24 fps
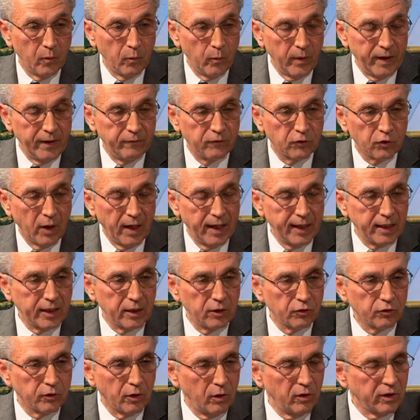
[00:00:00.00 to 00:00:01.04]
We've tried to
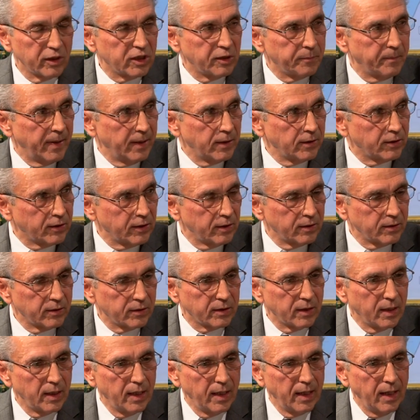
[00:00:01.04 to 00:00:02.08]
control
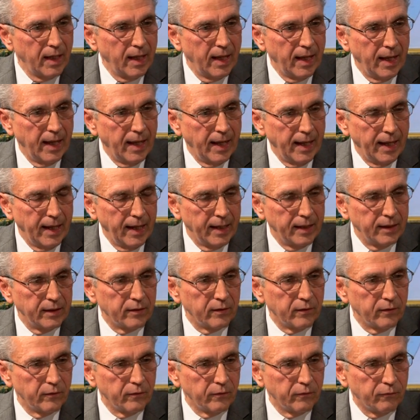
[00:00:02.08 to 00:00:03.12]
expenses,
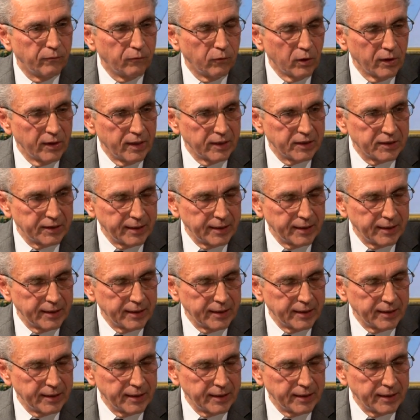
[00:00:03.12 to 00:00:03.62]
and for the